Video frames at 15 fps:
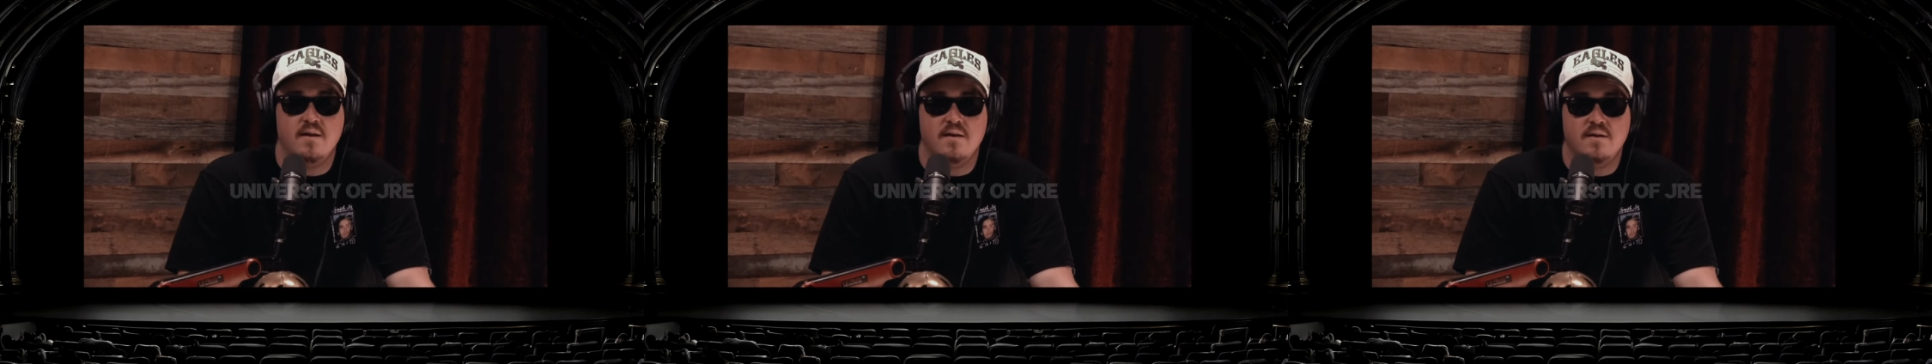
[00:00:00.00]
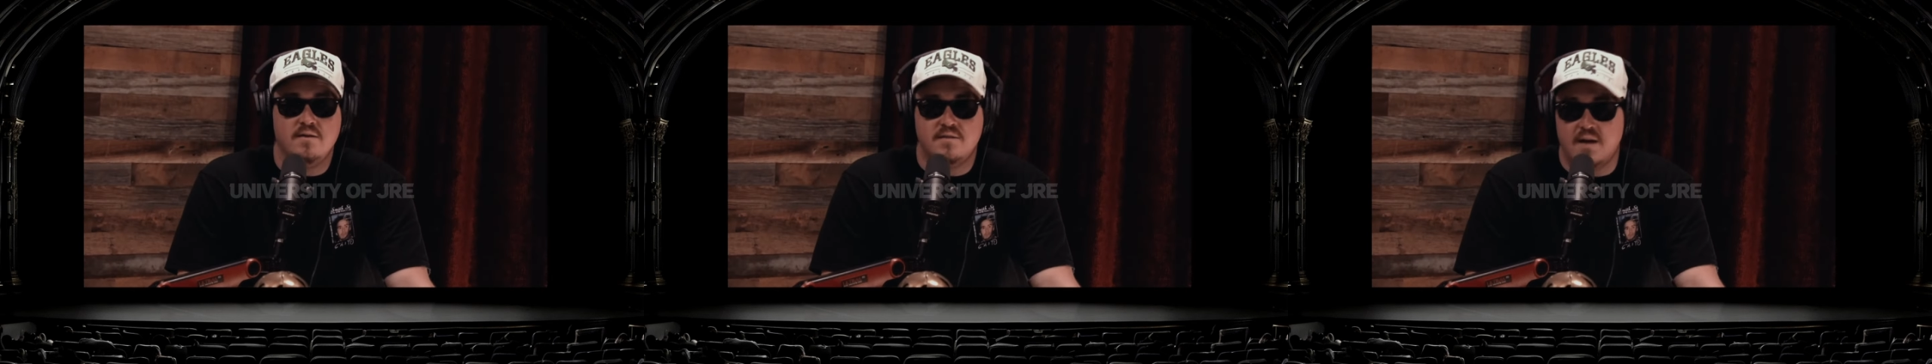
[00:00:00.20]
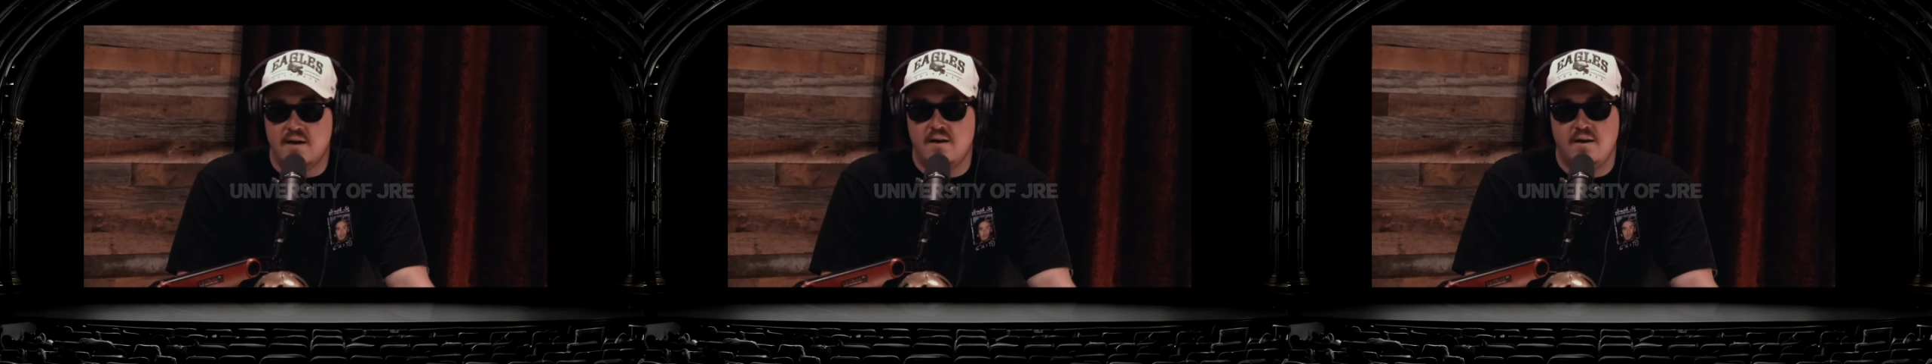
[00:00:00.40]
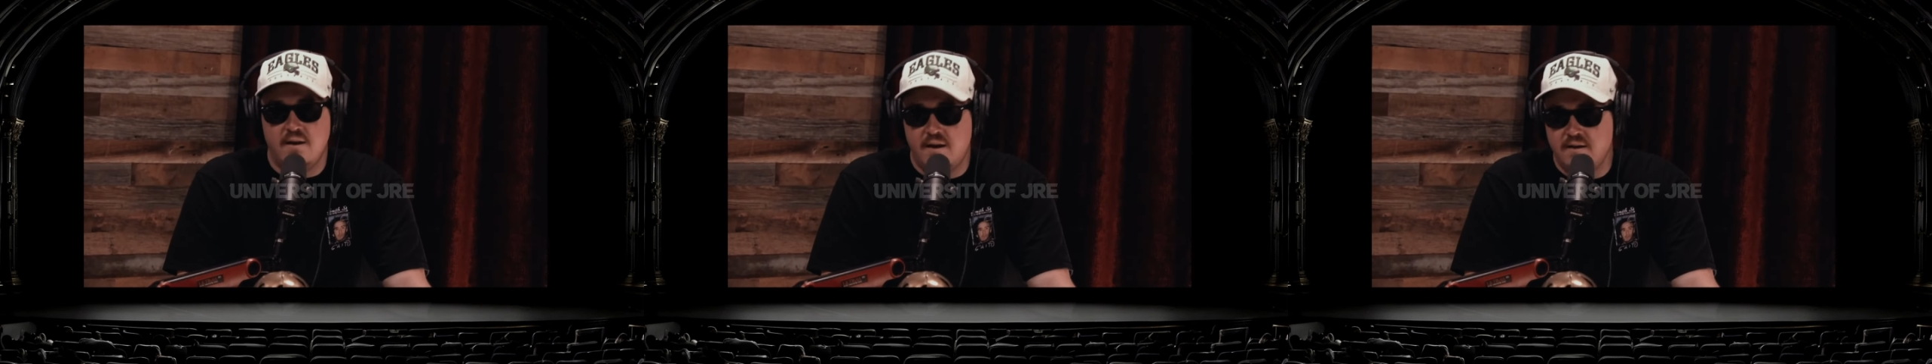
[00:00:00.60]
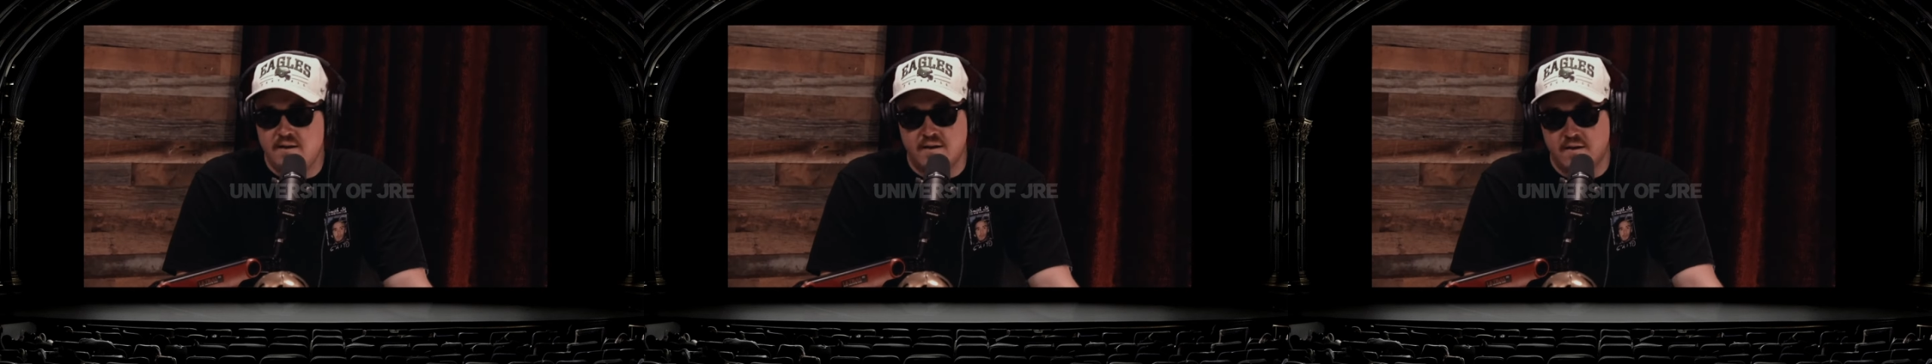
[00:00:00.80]
India, China
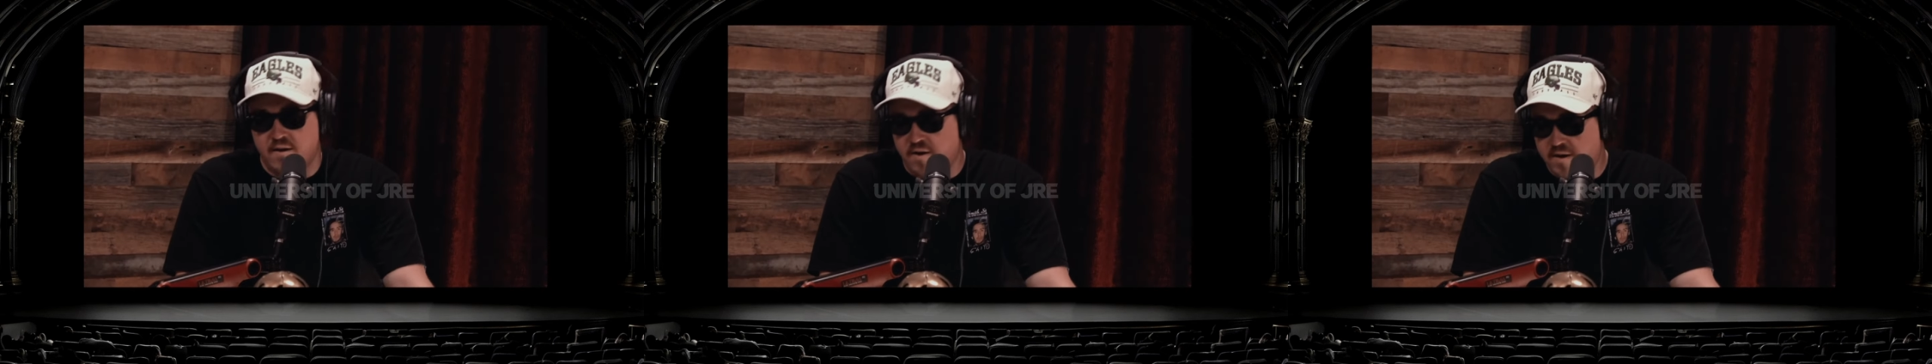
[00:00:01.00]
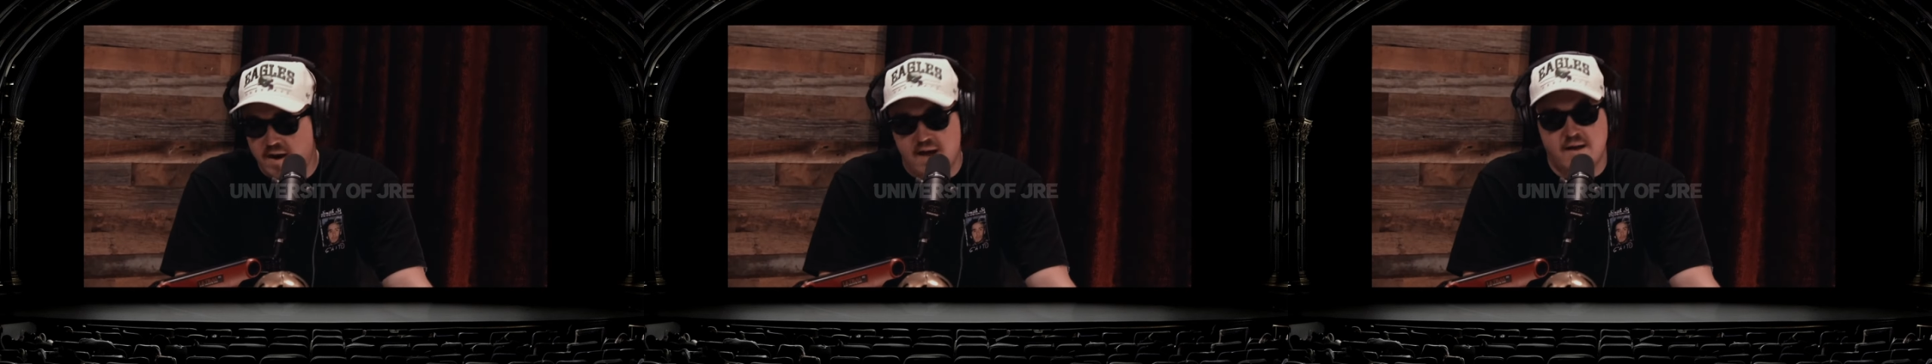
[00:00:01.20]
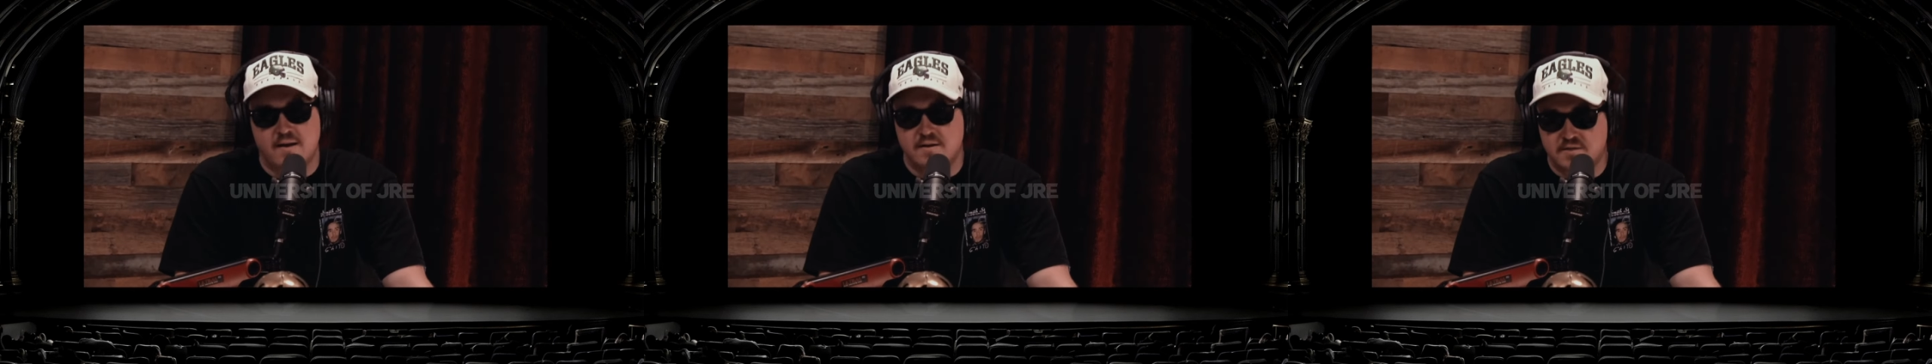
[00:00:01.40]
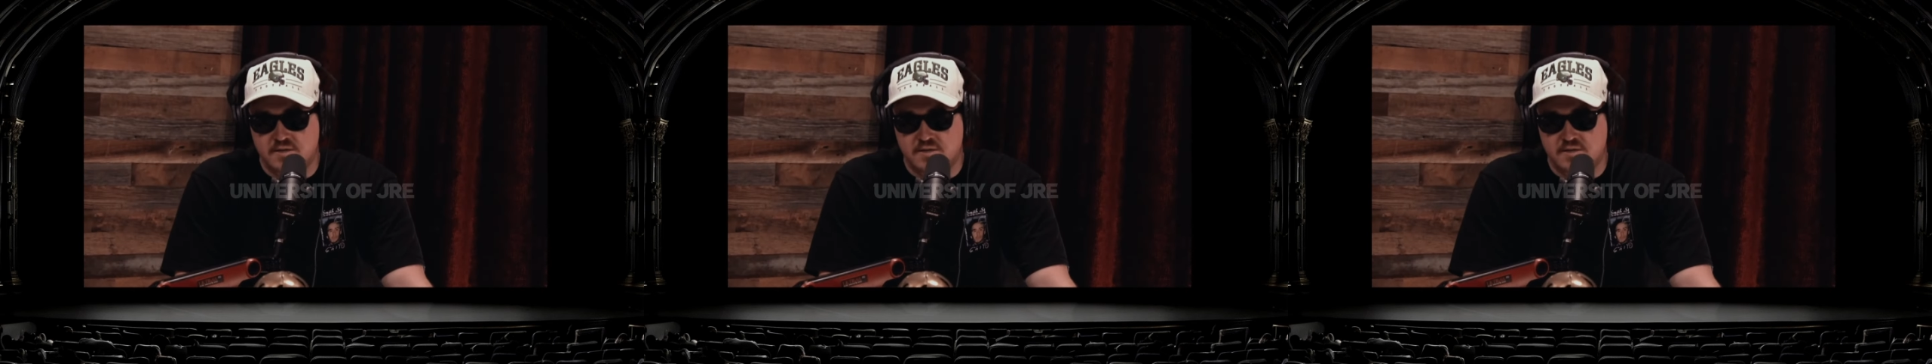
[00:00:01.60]
and India are not going.